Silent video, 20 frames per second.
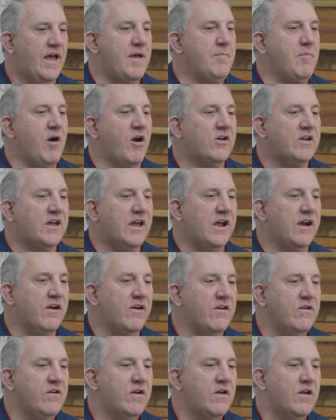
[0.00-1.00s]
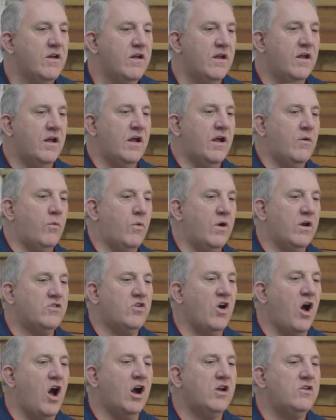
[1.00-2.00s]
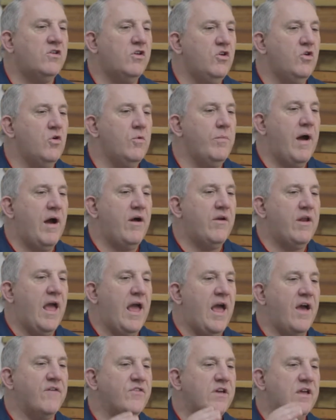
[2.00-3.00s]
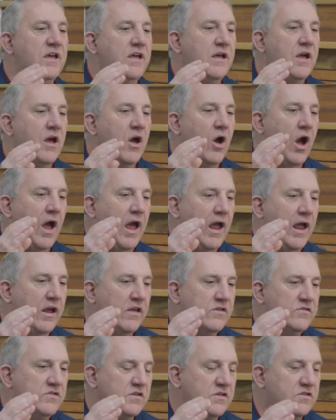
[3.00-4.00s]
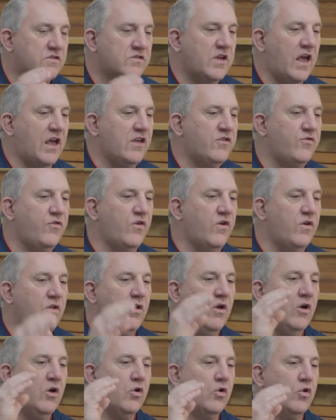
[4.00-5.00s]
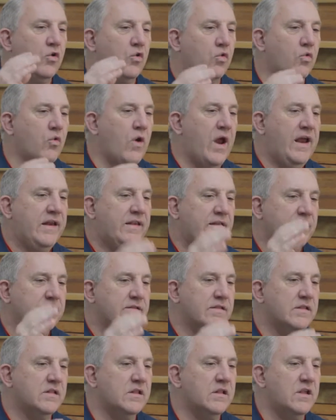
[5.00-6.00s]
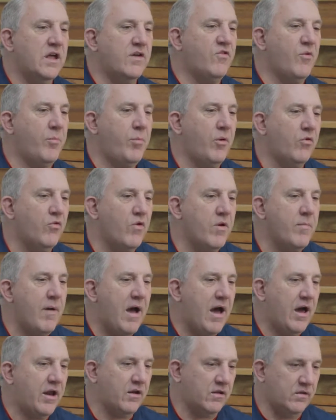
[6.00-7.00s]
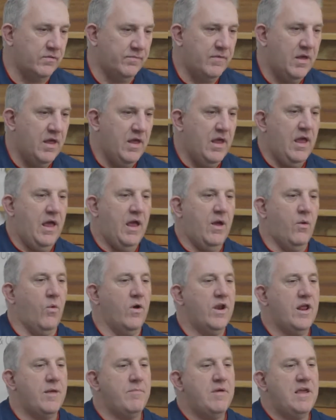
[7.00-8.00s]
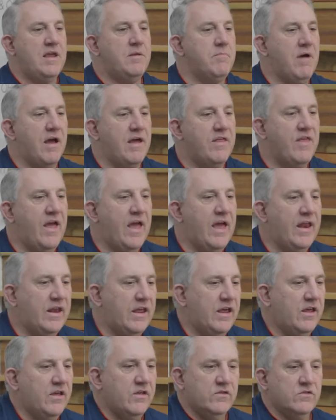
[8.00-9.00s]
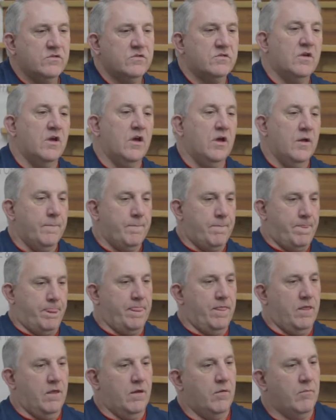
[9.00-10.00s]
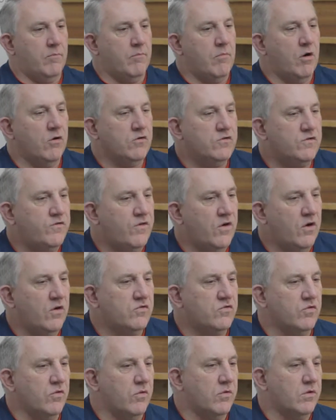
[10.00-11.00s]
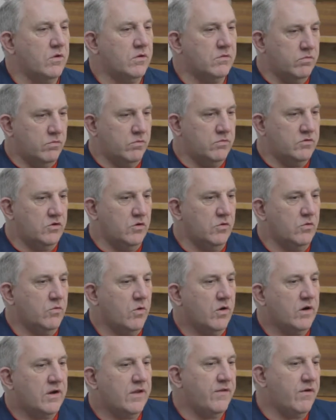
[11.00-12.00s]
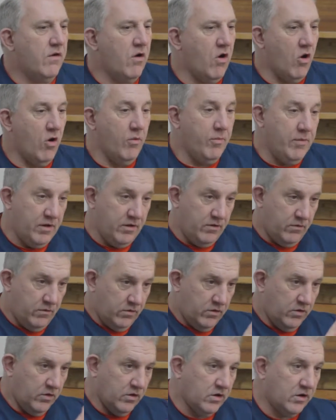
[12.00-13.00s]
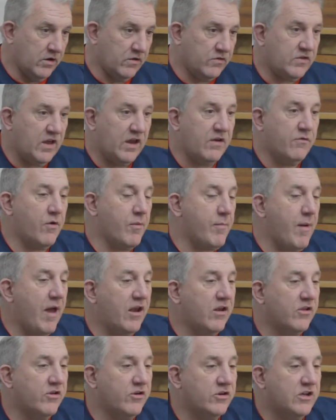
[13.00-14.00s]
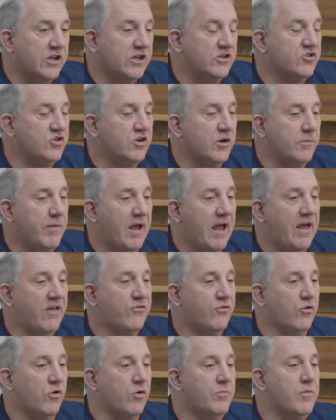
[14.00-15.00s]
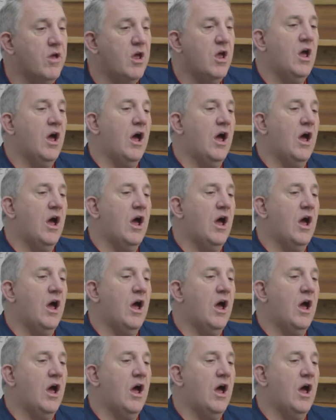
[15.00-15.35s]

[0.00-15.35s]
Hey, Mark here. I want to talk to you about having a successful, great, livable remodel. And what I mean by that is most folks, when we're doing work in their home, and you're going to say remodel your kitchen or bathroom,